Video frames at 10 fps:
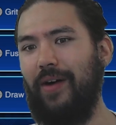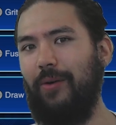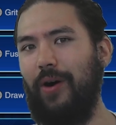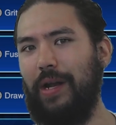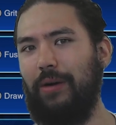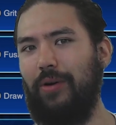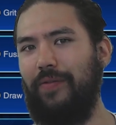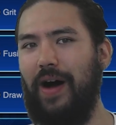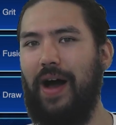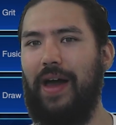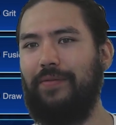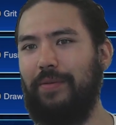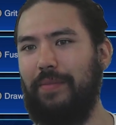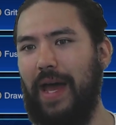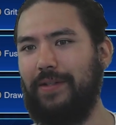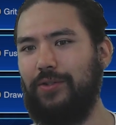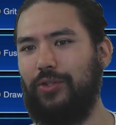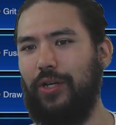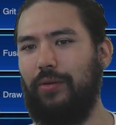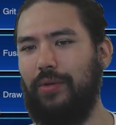revive the
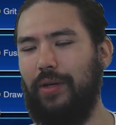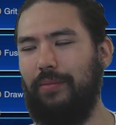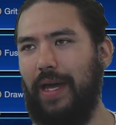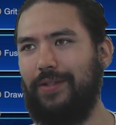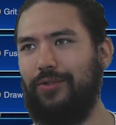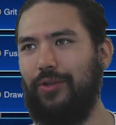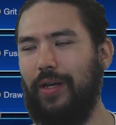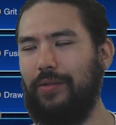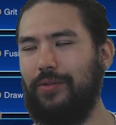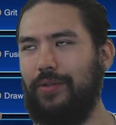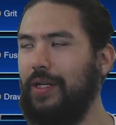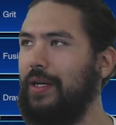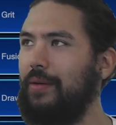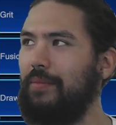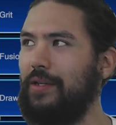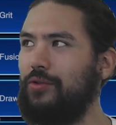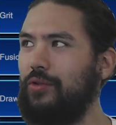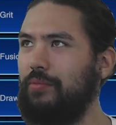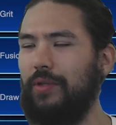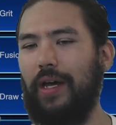mass change. Mass
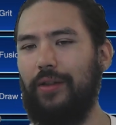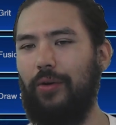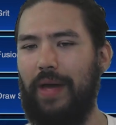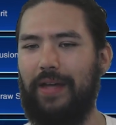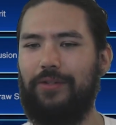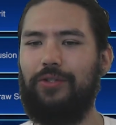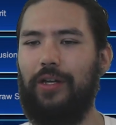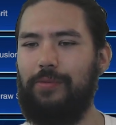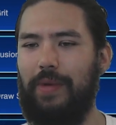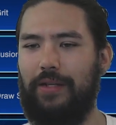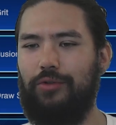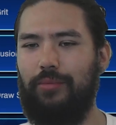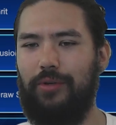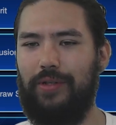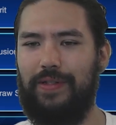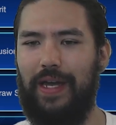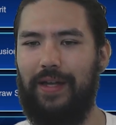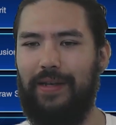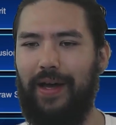tribute? Yeah, no, mass change. Mass tribute is dead now.